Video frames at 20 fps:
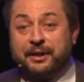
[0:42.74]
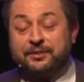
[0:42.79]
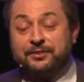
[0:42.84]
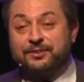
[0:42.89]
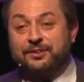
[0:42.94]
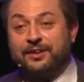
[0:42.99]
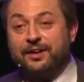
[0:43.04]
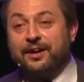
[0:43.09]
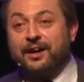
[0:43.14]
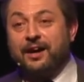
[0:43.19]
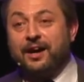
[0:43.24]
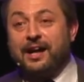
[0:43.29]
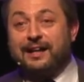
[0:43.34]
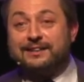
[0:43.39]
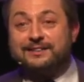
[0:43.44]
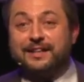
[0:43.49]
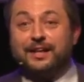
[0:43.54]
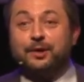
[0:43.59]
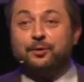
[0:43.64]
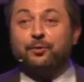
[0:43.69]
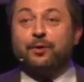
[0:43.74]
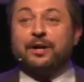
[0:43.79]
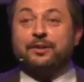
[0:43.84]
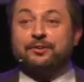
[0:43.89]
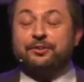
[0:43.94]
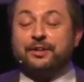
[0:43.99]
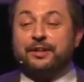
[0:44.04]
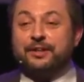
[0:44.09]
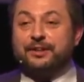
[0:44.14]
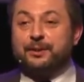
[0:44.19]
But I'll tell you
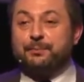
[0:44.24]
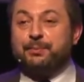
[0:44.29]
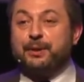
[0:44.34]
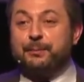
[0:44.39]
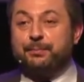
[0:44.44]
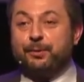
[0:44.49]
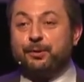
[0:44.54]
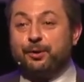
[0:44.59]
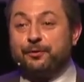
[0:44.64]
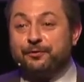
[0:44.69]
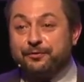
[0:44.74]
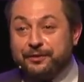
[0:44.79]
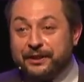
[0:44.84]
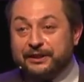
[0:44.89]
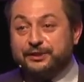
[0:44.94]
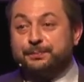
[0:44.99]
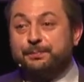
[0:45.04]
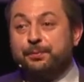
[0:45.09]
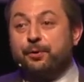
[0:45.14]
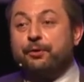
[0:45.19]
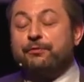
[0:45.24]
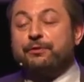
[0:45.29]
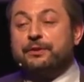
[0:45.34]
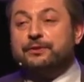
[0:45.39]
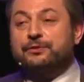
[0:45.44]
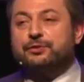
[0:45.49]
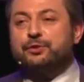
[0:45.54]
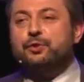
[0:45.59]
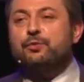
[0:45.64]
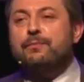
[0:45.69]
one thing, the people of this
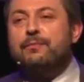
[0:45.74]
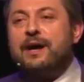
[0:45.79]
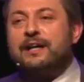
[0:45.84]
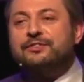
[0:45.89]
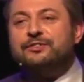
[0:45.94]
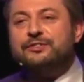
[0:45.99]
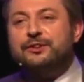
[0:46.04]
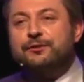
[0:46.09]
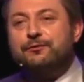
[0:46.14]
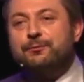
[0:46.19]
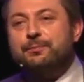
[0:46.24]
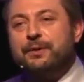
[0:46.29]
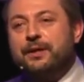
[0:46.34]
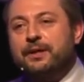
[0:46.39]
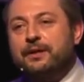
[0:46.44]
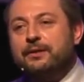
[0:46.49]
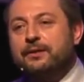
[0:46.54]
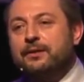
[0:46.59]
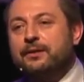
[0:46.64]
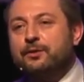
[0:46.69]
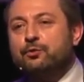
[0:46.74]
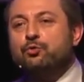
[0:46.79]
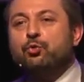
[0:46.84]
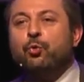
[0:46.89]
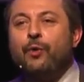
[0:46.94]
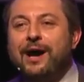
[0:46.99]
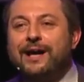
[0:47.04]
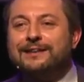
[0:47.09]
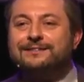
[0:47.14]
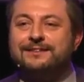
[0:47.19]
province, you must have been
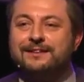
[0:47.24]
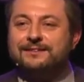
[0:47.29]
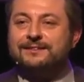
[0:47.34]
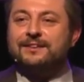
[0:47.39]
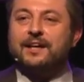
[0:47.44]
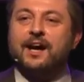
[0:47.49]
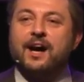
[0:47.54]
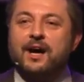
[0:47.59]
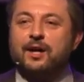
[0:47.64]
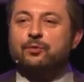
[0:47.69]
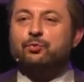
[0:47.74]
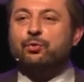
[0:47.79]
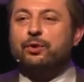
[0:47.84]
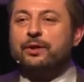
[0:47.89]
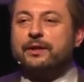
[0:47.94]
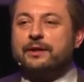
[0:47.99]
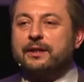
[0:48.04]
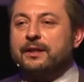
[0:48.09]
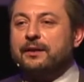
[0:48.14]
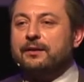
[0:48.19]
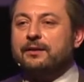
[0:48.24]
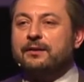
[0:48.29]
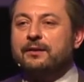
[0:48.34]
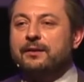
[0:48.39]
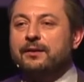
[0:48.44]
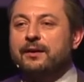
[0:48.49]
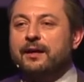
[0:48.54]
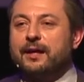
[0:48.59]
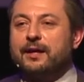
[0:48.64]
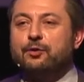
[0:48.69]
twice as hardworking
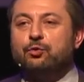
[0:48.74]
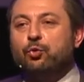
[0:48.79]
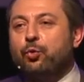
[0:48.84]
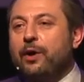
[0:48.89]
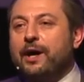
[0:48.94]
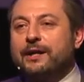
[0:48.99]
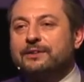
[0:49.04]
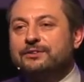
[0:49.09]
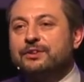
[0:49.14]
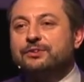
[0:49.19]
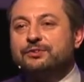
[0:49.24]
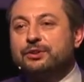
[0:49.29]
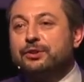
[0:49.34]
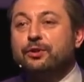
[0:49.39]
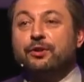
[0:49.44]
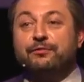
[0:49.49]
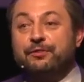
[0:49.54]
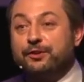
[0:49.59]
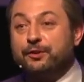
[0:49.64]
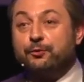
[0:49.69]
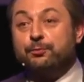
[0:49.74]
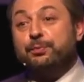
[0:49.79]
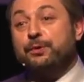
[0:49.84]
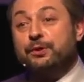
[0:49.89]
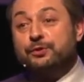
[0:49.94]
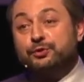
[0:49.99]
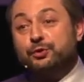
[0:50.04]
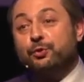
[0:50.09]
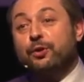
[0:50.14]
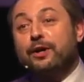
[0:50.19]
and twice as
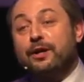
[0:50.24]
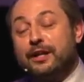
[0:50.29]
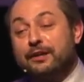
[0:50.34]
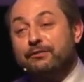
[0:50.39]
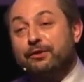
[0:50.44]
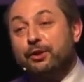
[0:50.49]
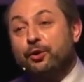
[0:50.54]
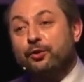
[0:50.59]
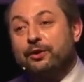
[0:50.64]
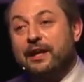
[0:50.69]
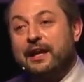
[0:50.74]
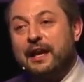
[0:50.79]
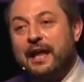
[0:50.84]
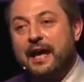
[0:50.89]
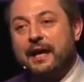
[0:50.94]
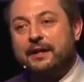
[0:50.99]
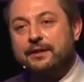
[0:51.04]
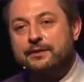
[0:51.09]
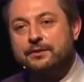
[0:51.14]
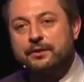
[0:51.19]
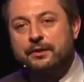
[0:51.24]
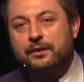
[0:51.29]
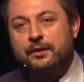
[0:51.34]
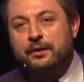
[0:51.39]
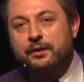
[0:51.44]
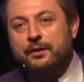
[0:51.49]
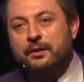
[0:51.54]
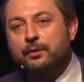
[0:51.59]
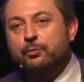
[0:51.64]
innovative, because you are living on the land